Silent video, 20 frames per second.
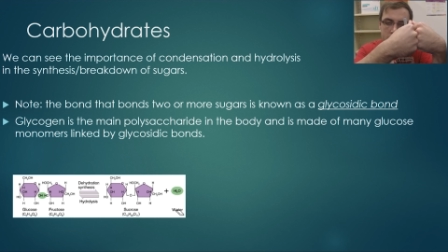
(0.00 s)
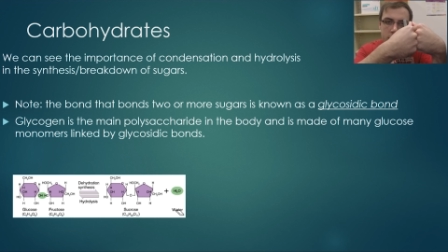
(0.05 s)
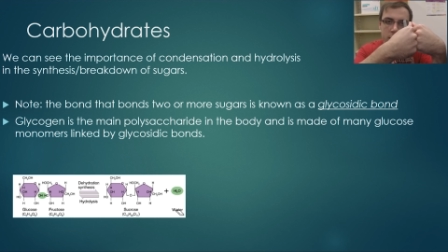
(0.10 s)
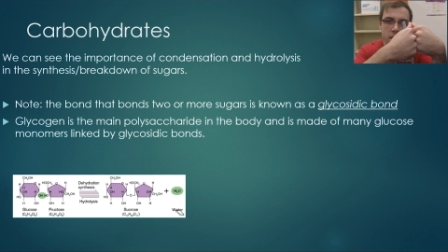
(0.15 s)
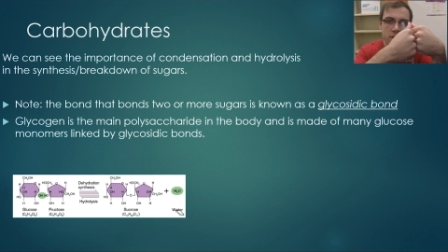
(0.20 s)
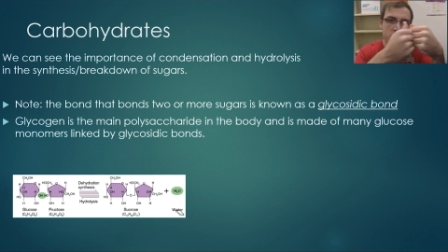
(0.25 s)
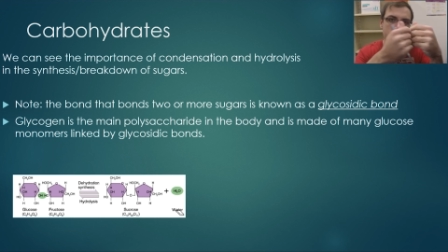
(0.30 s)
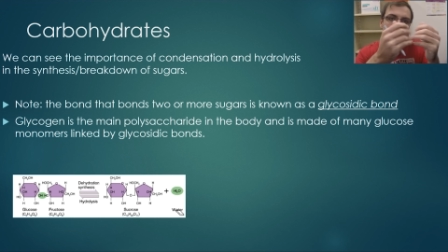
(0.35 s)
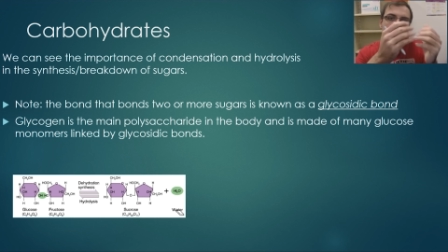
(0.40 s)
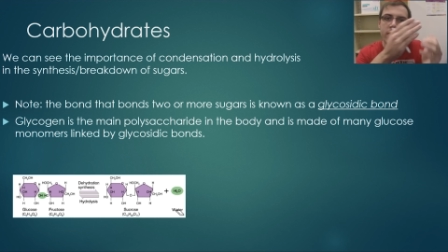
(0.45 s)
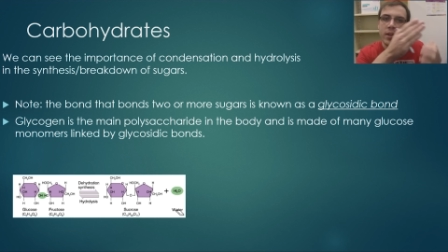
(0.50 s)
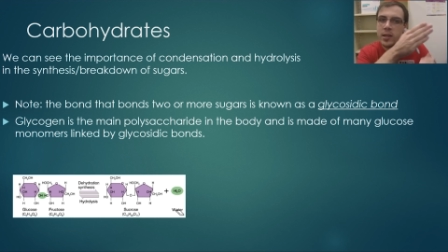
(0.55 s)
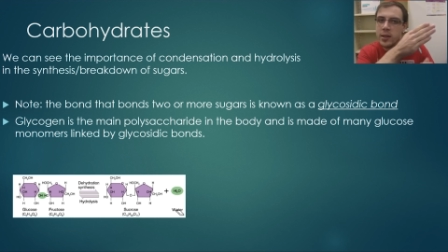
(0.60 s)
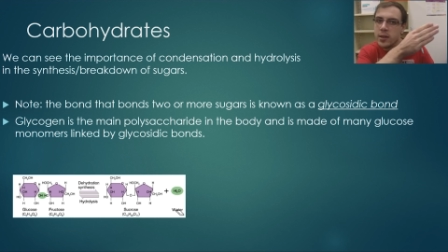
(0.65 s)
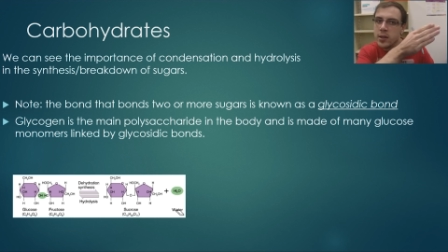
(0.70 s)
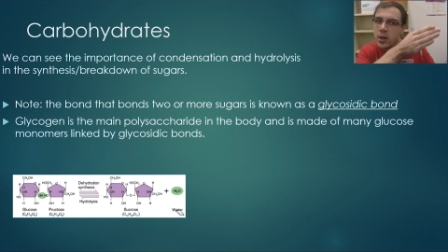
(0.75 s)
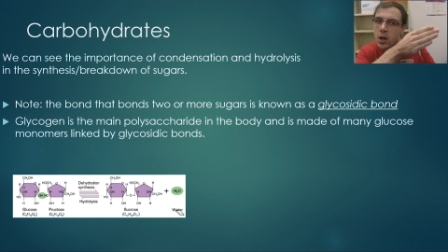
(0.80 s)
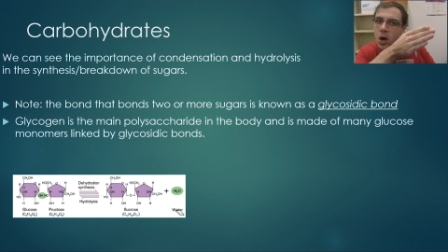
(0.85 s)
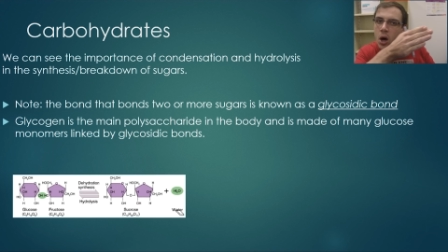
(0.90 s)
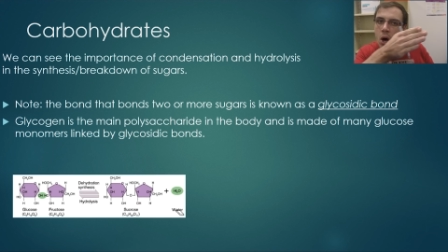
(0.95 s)
So we have a
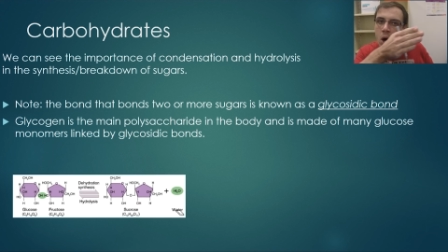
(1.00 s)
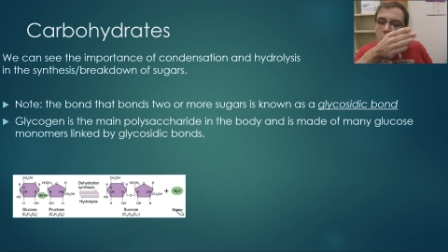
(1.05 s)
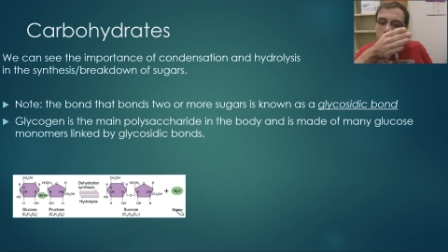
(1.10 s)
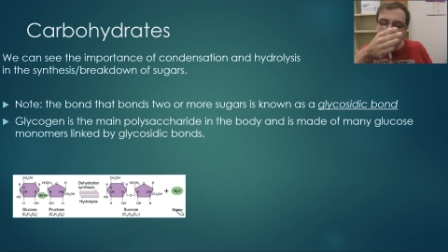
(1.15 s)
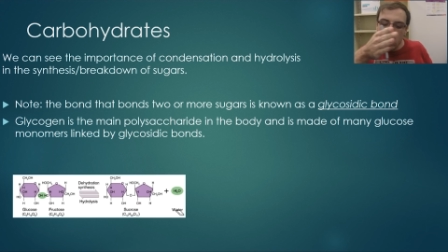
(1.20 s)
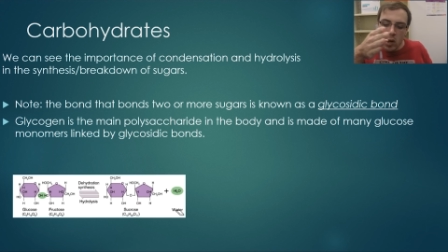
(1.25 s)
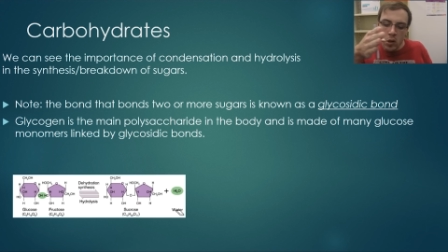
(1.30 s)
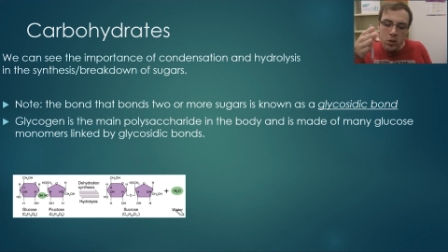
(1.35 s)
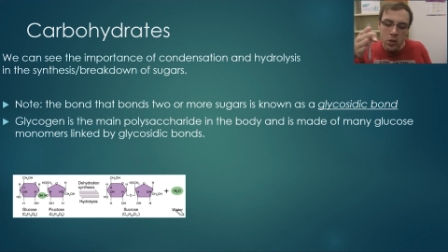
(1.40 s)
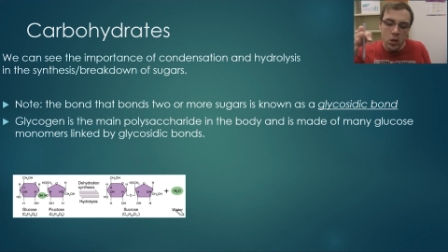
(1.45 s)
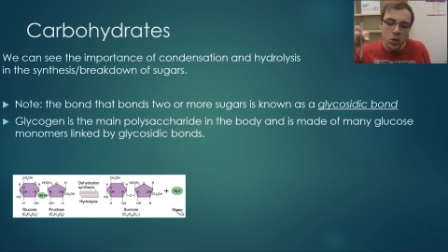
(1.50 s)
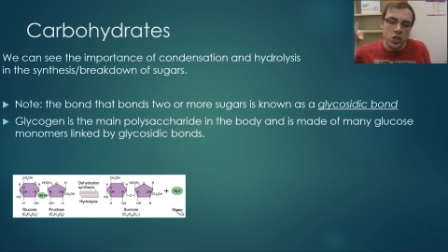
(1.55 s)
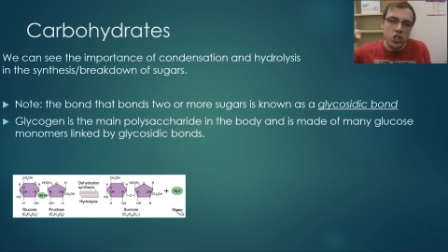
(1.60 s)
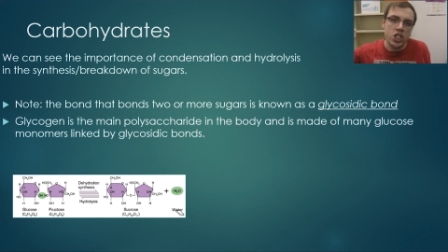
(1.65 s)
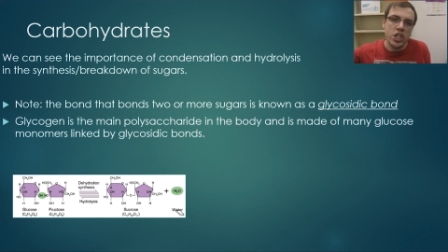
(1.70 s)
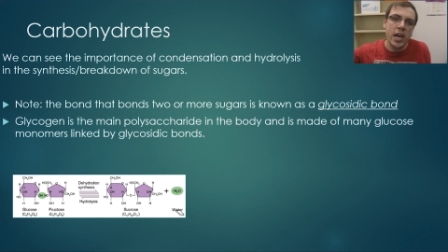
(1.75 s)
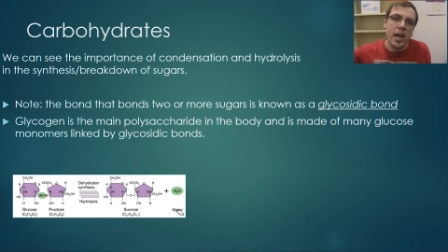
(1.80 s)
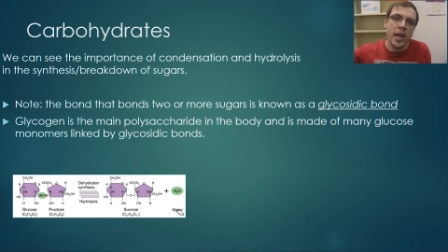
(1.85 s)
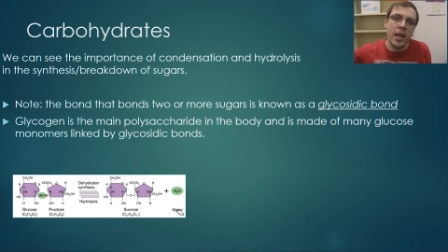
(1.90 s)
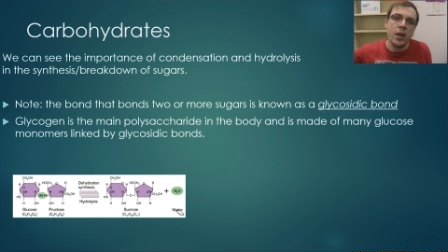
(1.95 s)
long
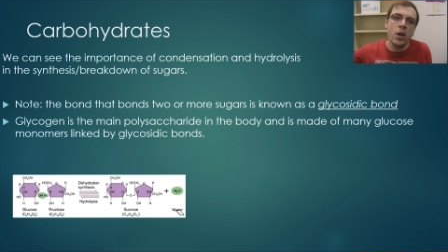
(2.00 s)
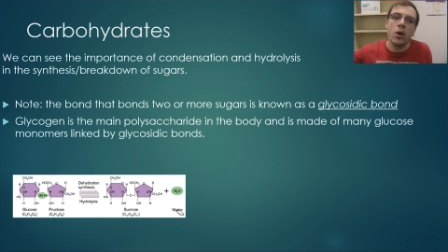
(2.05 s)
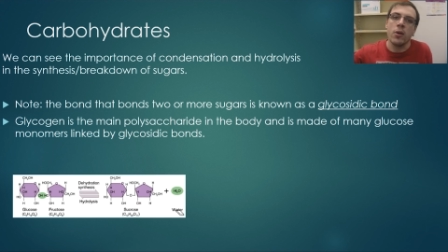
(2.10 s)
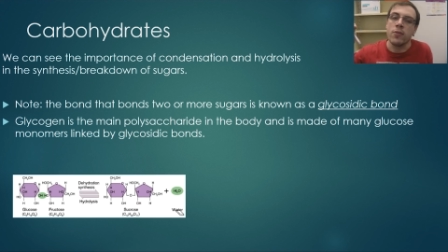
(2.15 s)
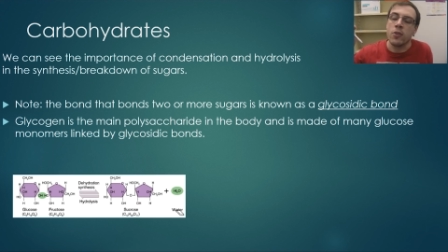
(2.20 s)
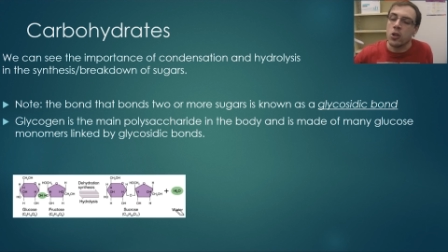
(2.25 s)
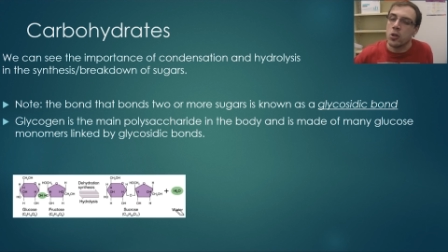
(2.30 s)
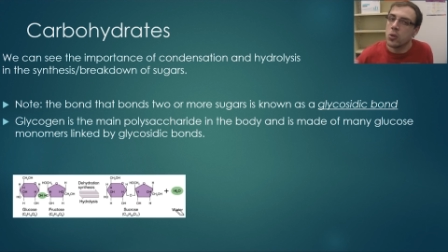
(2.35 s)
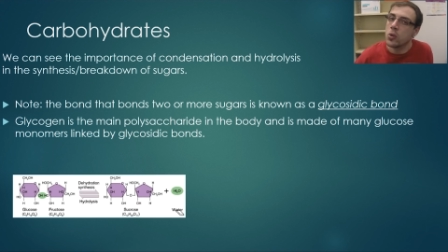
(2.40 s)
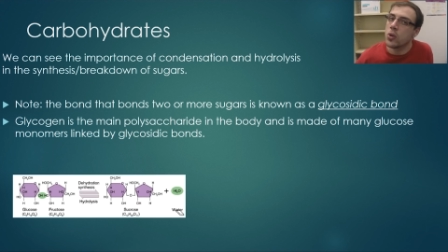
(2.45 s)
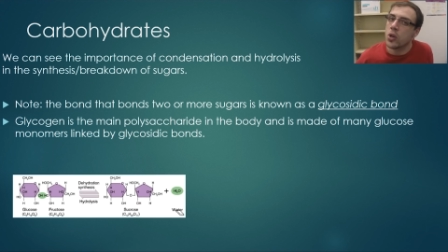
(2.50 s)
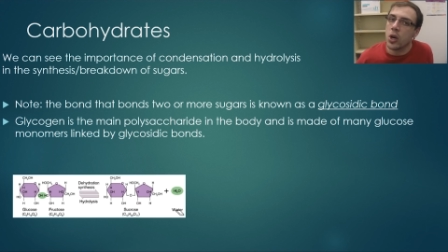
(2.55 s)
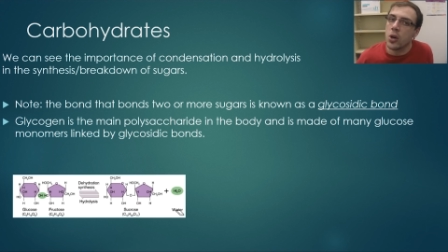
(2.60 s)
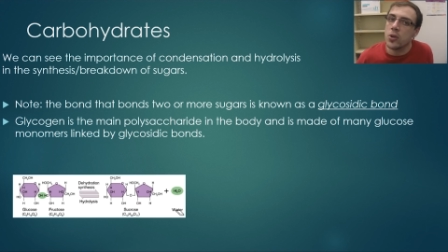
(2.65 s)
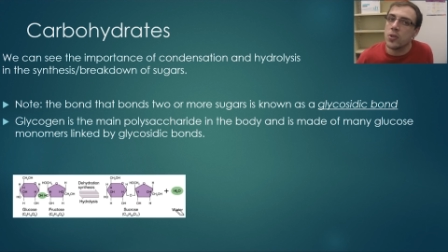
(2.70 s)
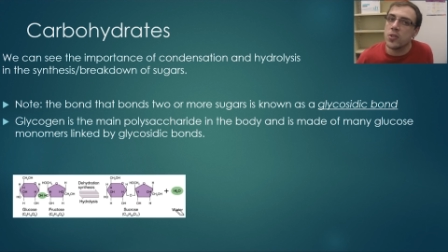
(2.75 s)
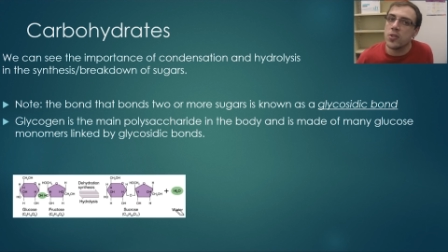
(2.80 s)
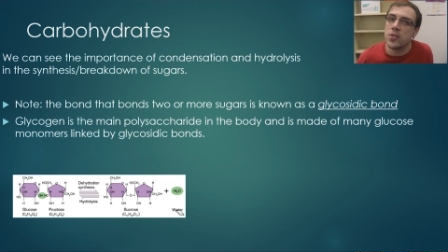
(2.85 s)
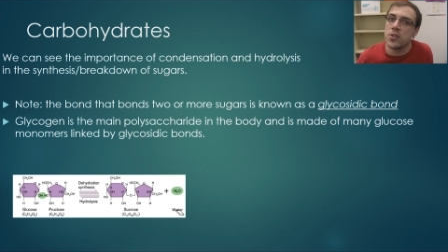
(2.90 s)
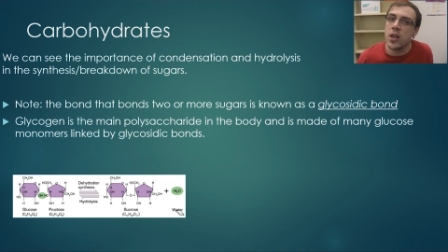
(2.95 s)
chain of
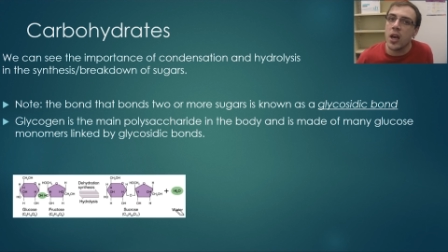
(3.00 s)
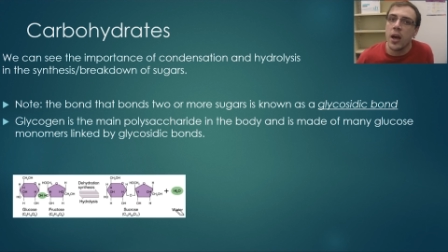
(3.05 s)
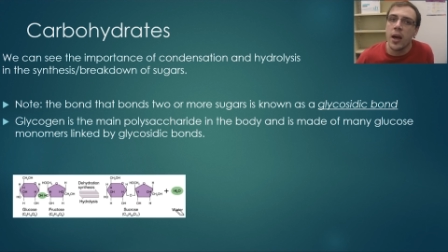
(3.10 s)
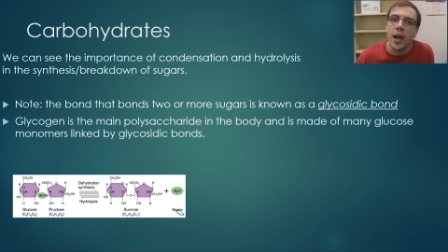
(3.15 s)
glucose